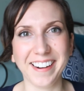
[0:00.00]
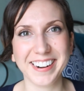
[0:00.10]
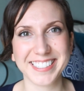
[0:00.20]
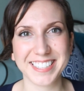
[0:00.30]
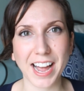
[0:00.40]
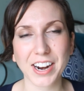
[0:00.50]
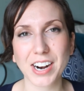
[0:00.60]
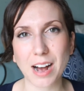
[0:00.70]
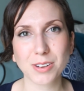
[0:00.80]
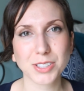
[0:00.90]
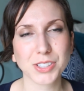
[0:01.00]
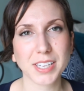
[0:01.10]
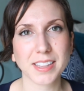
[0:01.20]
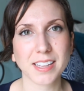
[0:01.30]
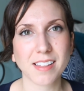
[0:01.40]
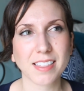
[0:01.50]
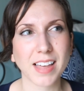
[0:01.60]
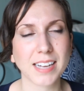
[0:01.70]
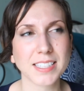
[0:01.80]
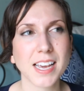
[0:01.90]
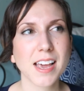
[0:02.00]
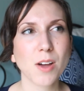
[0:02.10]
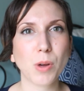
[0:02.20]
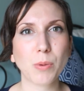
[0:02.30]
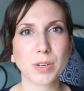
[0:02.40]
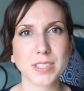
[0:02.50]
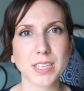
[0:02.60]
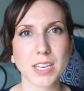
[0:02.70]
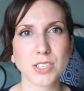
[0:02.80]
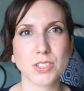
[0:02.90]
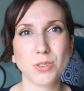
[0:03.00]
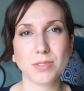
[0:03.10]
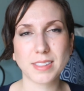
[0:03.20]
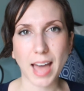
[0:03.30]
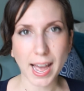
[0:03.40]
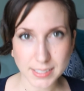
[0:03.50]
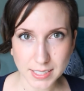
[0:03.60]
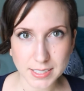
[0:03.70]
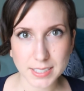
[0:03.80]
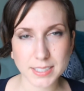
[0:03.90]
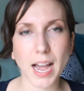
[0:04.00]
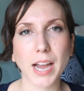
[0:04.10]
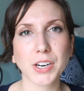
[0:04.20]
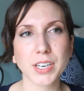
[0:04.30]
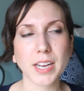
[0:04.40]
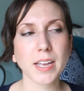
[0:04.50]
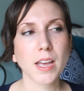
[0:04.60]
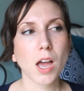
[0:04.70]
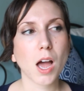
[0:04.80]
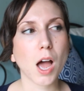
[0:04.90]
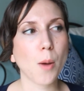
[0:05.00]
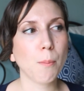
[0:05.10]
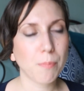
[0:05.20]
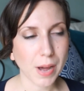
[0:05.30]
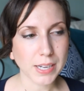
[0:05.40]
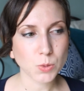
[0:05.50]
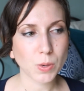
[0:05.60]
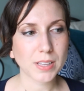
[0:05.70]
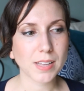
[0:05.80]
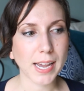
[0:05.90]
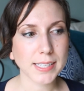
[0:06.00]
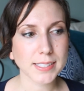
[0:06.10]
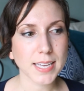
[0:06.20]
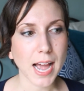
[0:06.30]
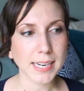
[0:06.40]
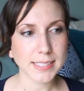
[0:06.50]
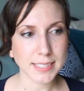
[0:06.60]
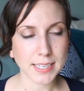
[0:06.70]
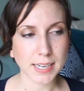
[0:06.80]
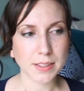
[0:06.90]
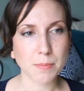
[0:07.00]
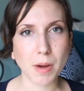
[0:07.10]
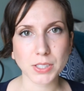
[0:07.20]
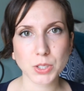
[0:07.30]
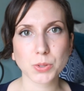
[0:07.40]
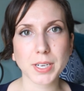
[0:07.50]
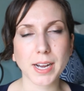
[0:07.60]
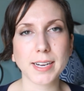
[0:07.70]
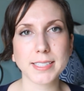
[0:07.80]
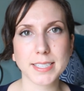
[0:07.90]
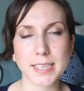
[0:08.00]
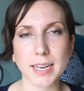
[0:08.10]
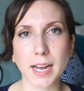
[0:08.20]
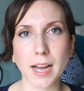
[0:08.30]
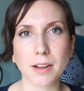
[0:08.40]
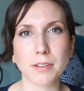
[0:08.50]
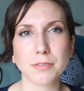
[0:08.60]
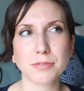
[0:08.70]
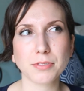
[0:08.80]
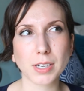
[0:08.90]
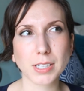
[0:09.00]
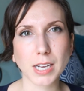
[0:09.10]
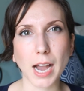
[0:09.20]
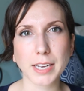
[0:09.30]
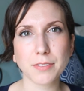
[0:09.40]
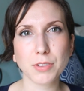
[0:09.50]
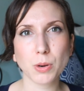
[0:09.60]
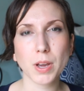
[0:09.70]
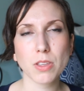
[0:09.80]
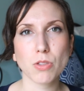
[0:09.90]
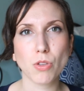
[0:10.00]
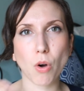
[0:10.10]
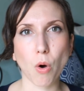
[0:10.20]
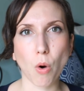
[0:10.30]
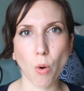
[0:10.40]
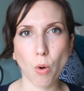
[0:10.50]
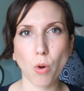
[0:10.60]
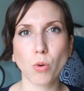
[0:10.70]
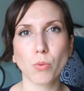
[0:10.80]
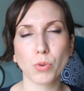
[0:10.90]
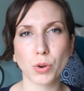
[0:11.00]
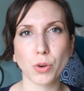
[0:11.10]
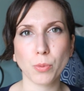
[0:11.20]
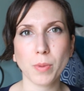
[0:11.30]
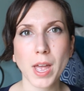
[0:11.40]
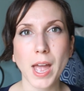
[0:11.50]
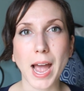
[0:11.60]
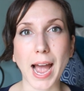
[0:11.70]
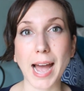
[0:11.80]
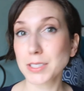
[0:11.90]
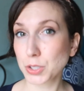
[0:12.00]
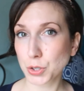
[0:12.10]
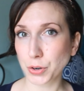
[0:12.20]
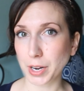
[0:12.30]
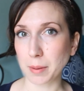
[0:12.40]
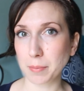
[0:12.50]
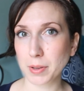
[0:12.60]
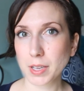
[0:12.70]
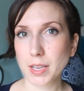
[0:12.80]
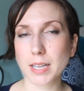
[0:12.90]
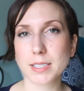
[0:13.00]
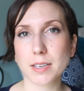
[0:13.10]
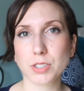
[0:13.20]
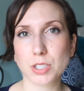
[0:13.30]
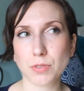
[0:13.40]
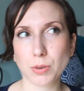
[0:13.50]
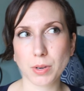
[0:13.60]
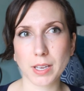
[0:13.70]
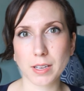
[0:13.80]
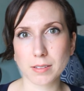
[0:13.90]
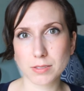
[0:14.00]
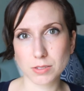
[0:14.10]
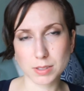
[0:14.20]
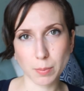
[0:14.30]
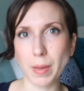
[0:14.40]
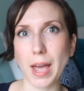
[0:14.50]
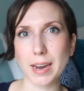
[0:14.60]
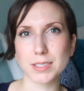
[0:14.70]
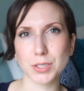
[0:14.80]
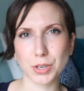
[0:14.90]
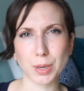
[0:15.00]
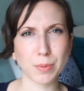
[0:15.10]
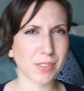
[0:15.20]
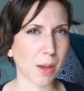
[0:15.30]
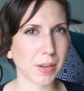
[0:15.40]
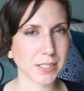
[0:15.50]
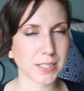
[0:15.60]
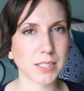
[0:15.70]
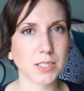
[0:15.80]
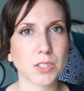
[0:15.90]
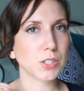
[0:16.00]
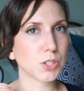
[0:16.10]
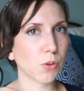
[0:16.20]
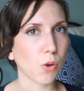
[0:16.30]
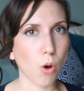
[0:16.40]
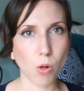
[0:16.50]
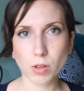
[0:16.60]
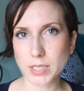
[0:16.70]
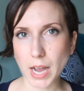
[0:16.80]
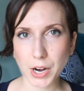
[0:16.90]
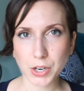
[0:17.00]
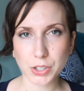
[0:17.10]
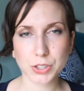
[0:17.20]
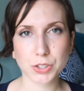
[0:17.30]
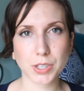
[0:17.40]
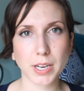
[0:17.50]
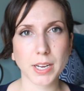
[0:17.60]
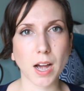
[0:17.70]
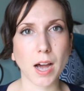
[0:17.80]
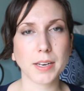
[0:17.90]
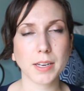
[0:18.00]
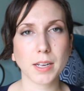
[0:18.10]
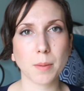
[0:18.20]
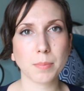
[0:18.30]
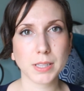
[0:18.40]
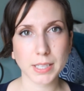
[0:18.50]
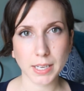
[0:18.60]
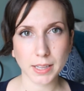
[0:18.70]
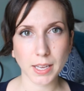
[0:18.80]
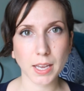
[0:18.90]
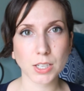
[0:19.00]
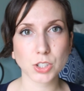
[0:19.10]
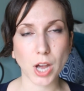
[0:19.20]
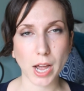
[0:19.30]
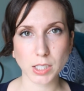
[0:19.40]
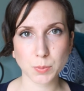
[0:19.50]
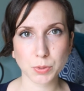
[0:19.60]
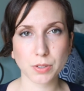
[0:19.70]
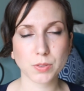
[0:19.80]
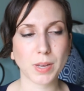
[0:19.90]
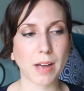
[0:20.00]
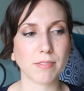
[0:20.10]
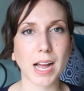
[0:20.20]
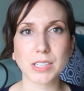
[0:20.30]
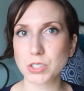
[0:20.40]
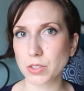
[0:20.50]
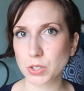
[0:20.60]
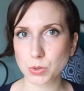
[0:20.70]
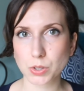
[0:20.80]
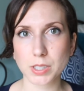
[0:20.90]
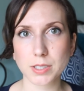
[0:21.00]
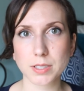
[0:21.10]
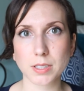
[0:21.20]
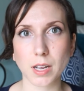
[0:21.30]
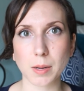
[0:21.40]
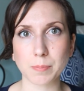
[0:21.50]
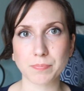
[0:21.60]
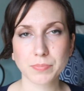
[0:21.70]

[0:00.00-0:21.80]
our entire house or anything like that. We weren't seeking to do that in its entirety, um, but we liked the idea, the Montessori idea of kind of viewing the whole room as the crib instead of just viewing the bed as a crib, if that makes sense. And so the whole entire nursery got completely child-proofed. We have latches on the drawers um,